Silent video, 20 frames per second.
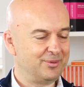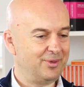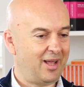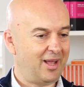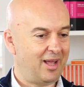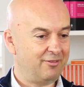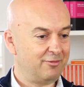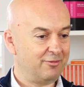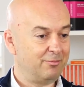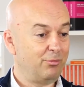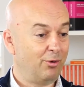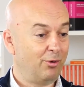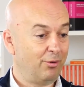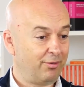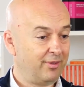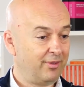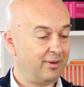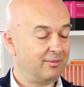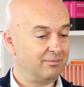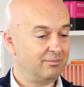to life,
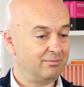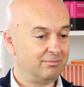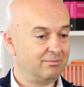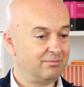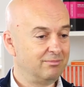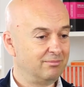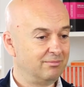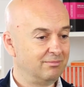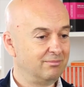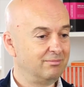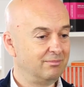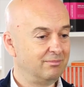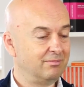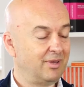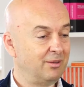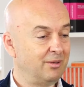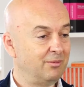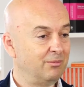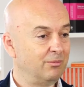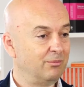both in
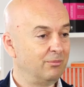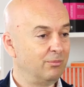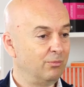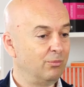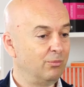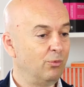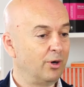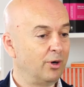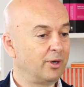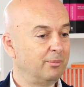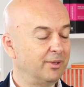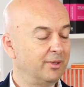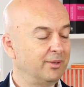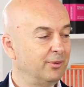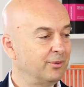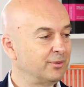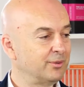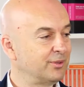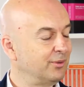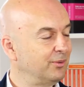in work
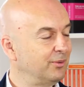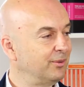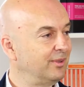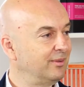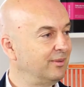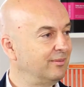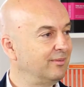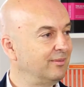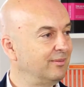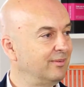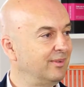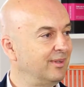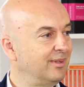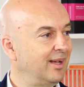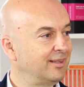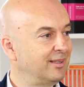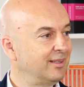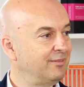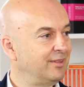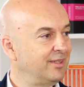but also in the
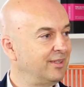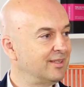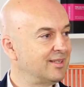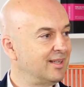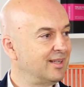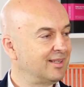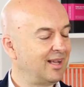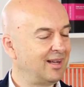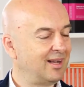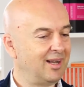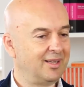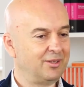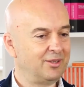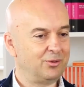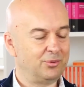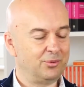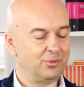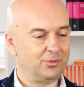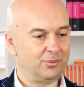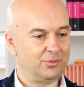activities that I like
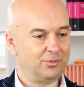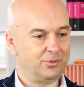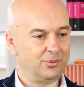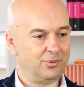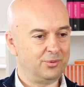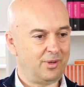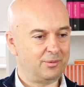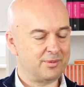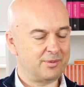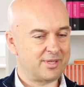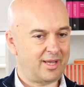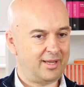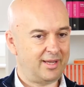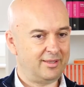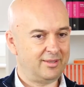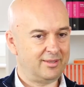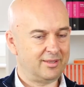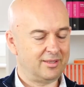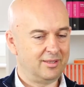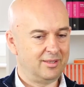to do to do
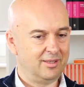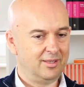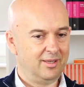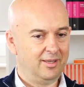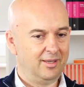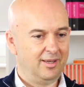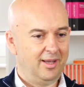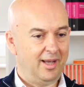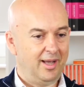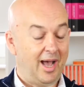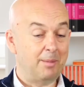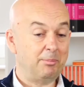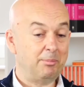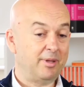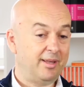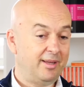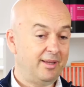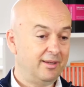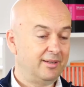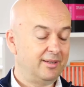outside. I'm
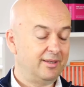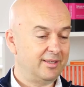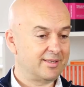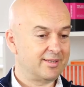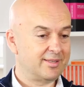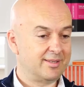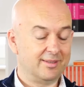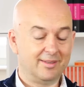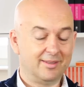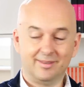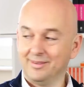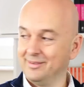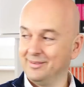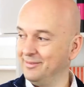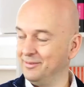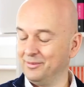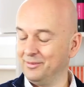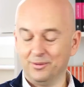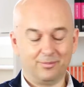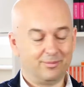here as
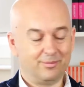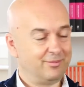uh, you